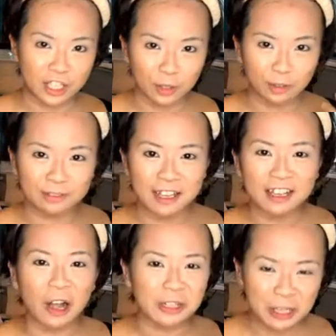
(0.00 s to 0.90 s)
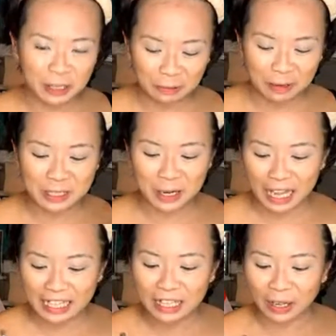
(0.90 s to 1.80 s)
tuned. Continue to watch
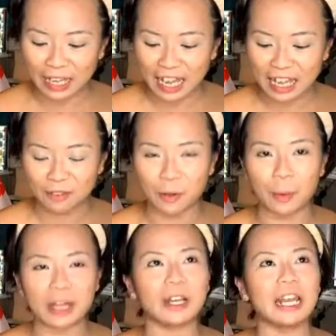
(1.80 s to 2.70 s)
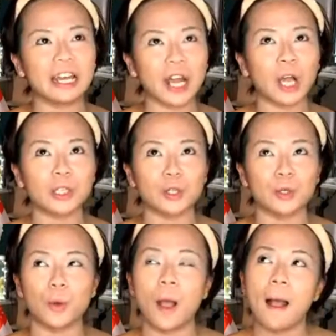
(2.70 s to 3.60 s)
on. Okay, if you want to learn how
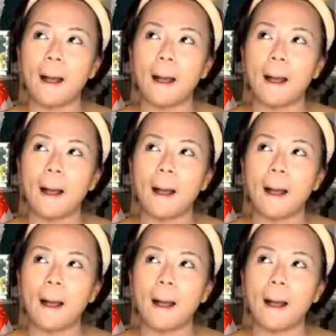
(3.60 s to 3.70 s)
to